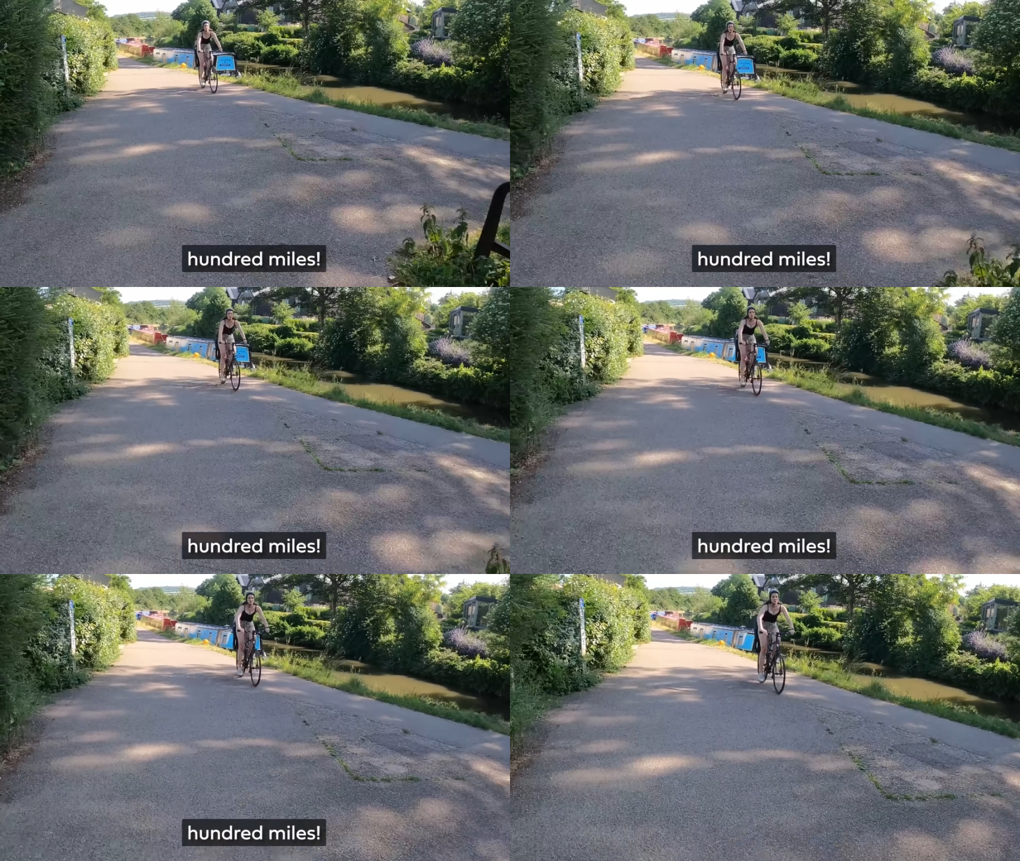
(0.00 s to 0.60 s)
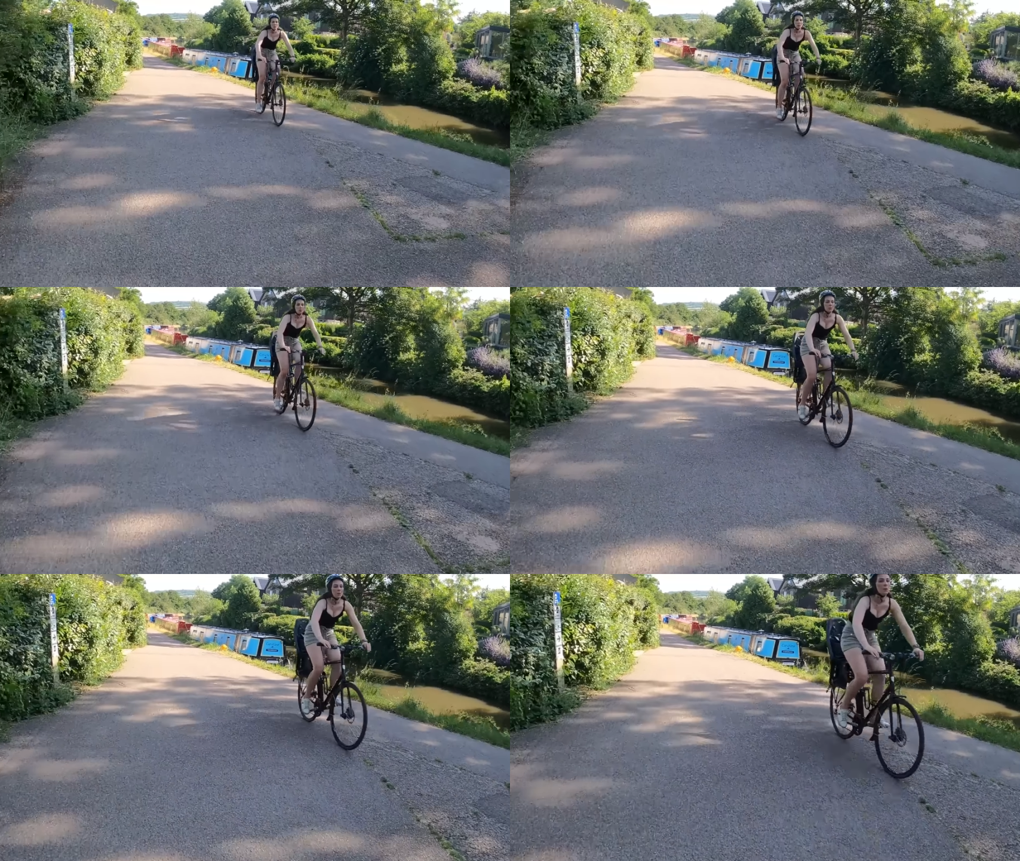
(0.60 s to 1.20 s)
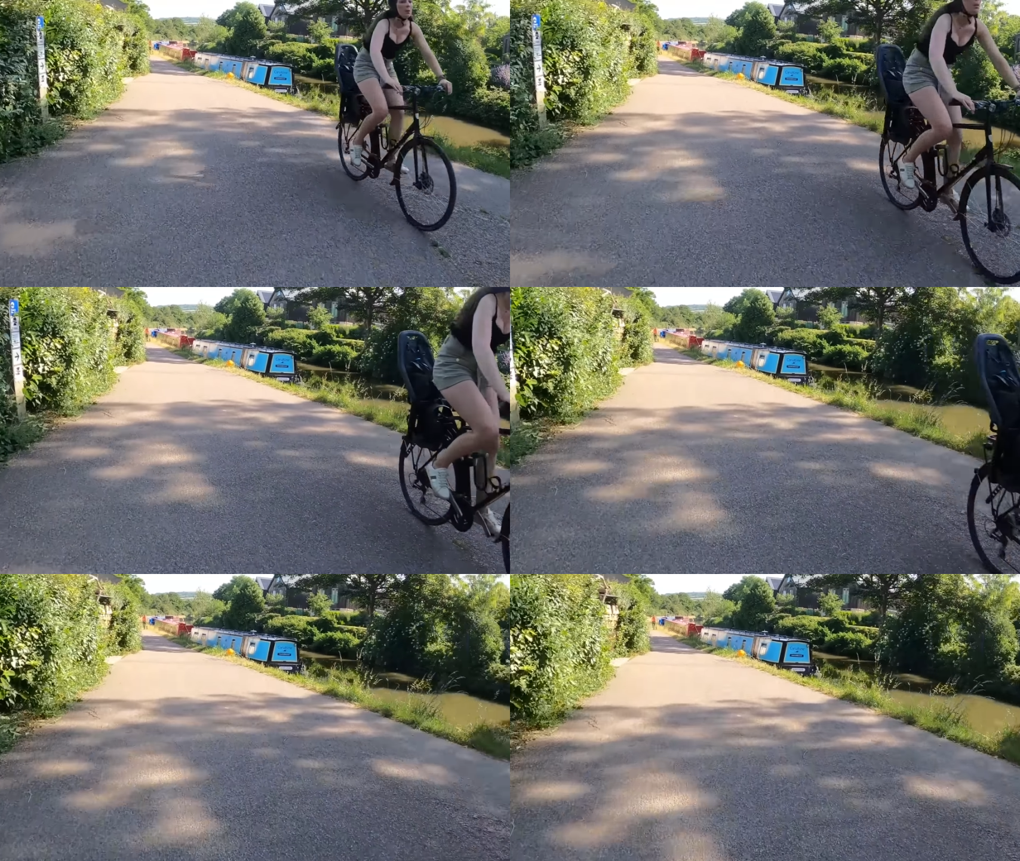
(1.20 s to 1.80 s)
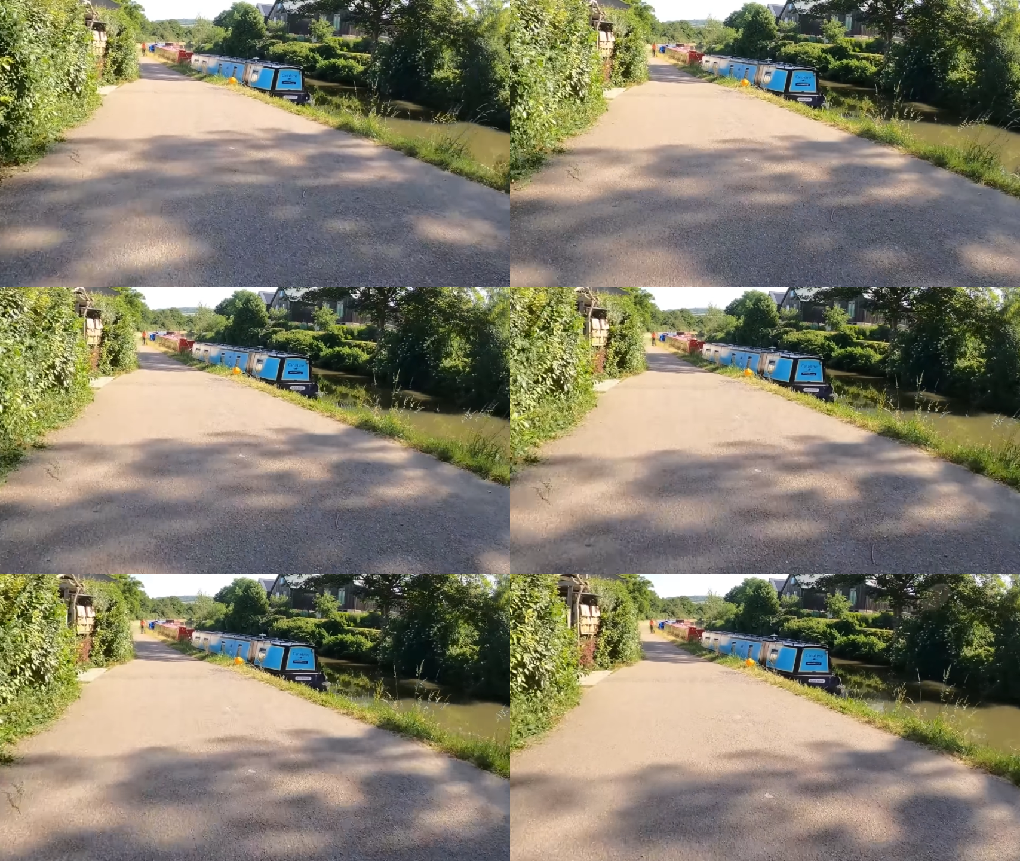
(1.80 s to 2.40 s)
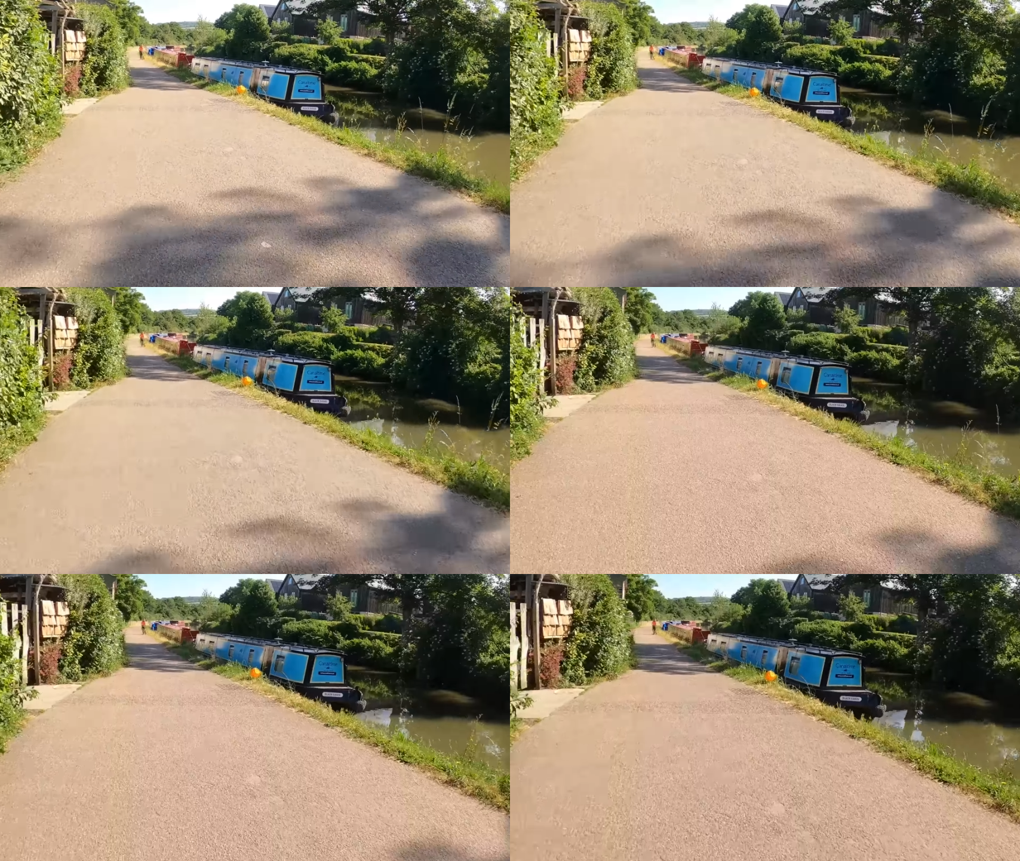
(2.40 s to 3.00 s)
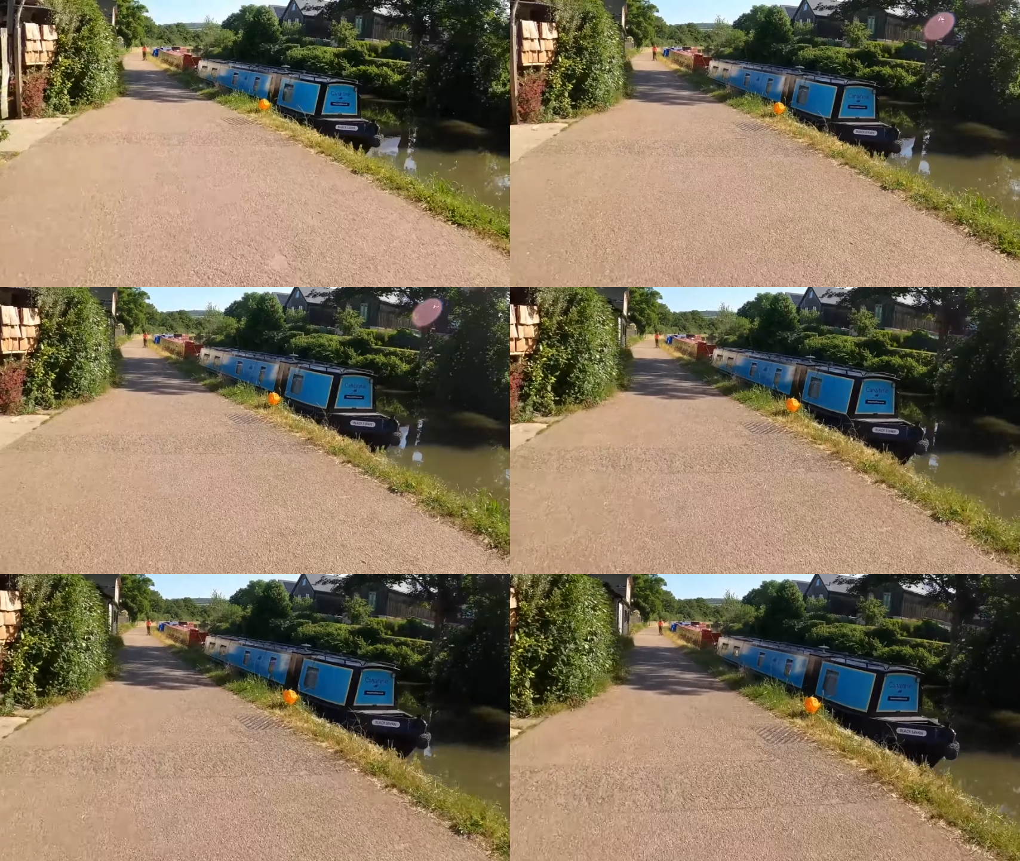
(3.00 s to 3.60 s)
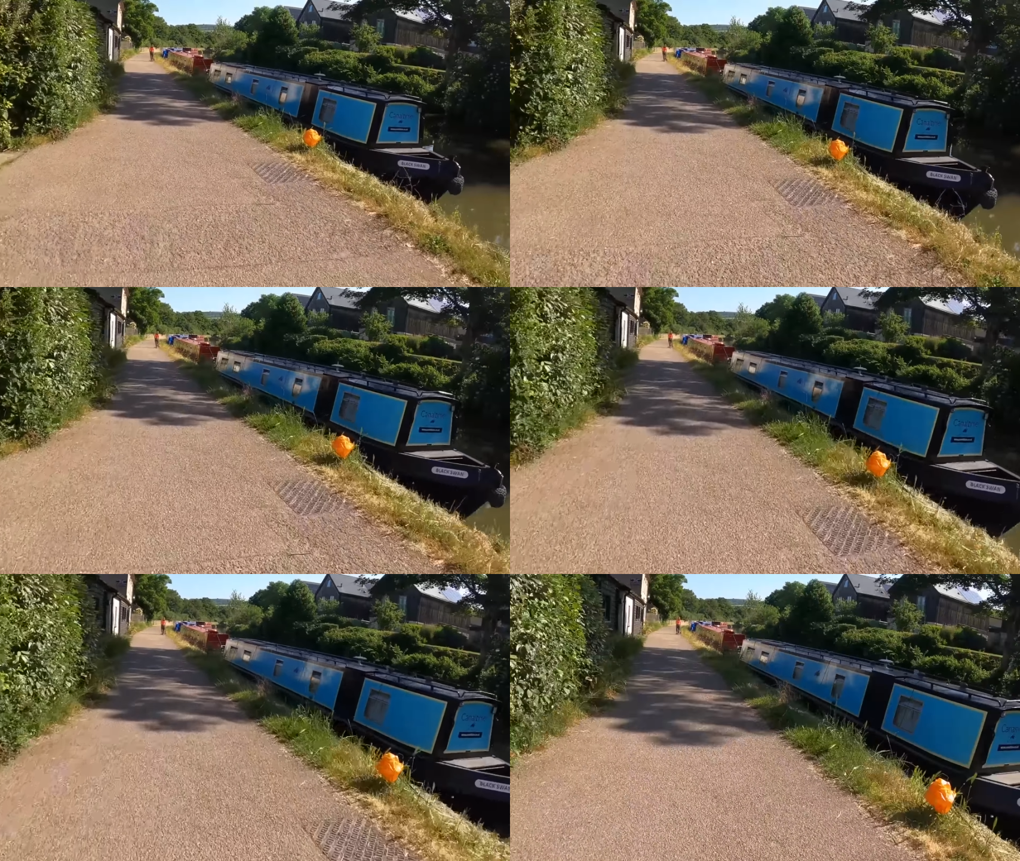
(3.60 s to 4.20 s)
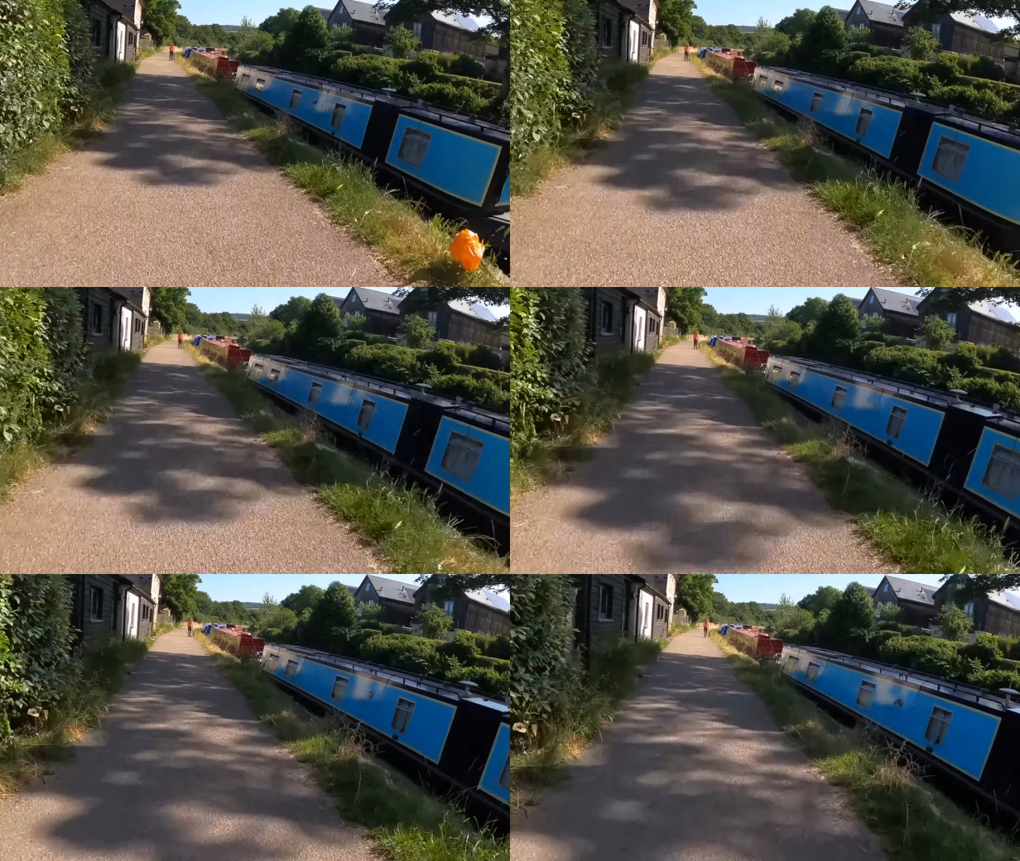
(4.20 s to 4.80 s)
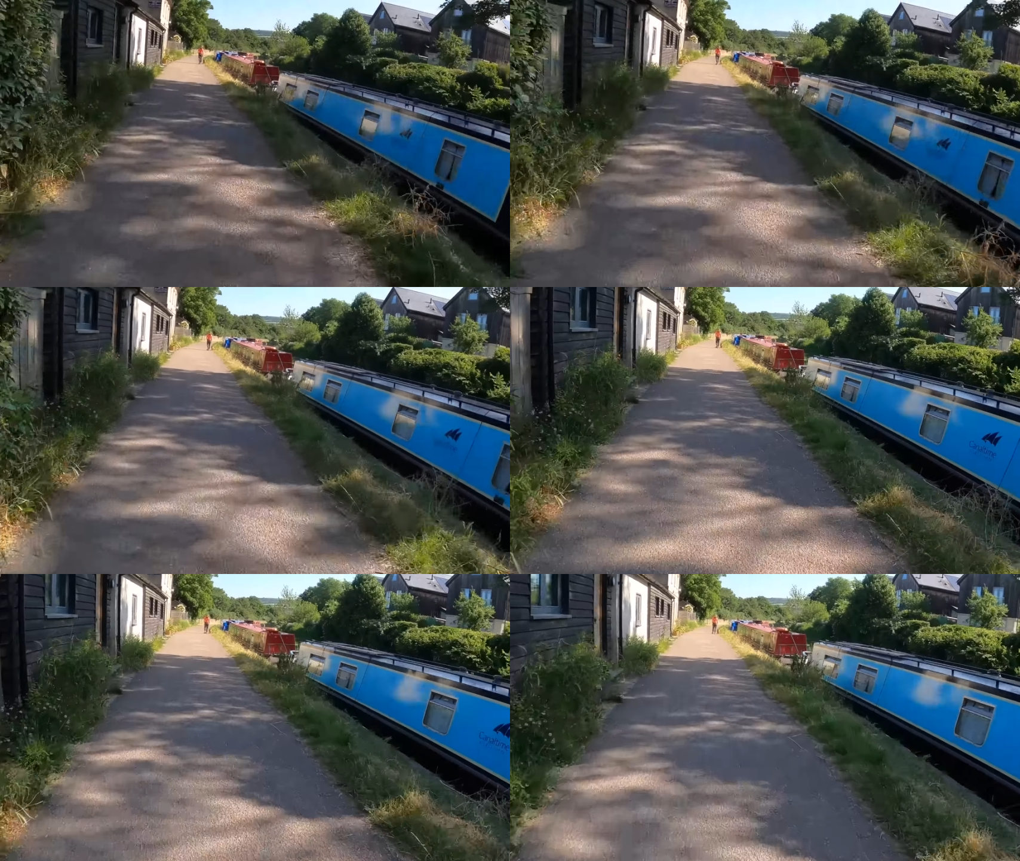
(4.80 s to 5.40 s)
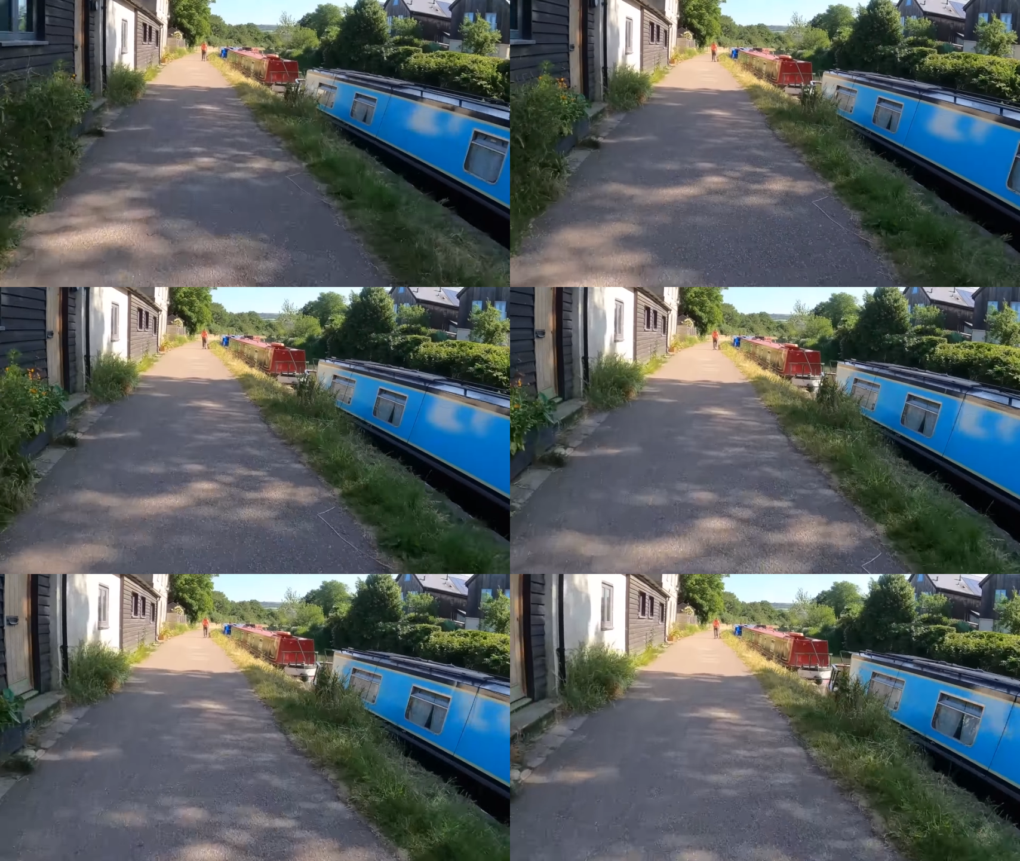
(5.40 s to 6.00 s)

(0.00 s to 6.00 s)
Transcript: (no speaker visible)